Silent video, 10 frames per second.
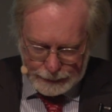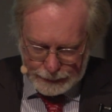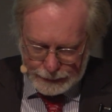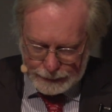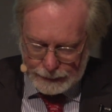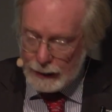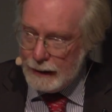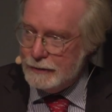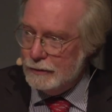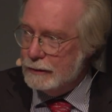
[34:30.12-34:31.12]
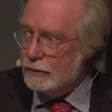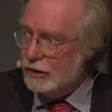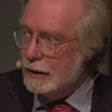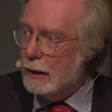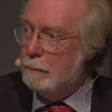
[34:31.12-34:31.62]
uh,
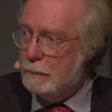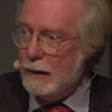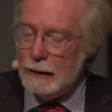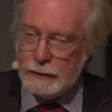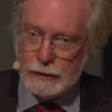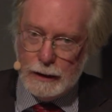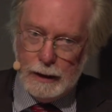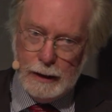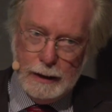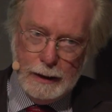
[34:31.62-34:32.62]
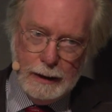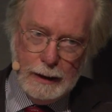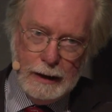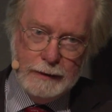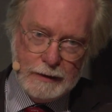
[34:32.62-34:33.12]
ideology, but
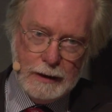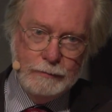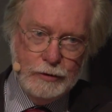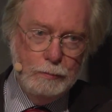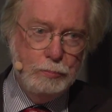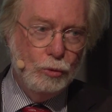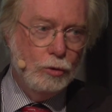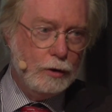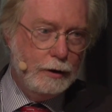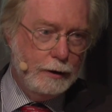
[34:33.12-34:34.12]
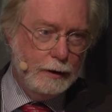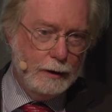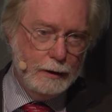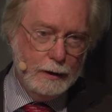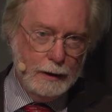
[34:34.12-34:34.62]
I've come to balk
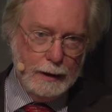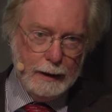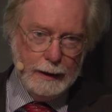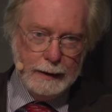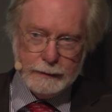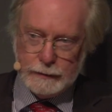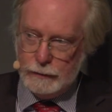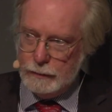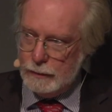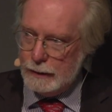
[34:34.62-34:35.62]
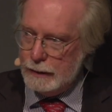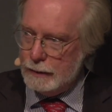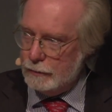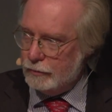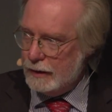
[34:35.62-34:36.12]
at uh,
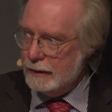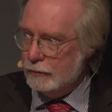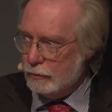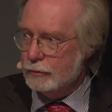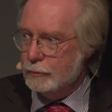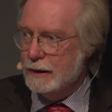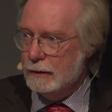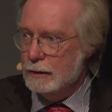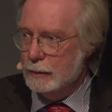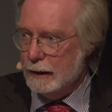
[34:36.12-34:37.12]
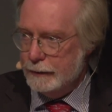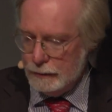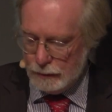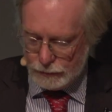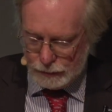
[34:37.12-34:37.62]
saying it's got to be a global
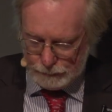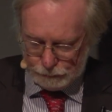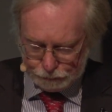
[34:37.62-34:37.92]
ideology.